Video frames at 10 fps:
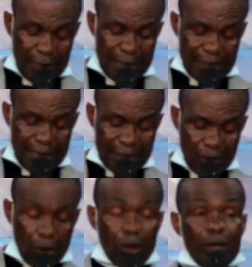and then
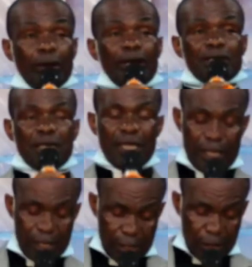
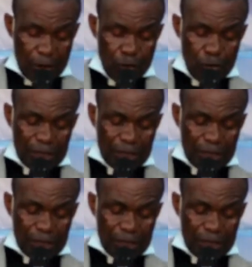gracefully we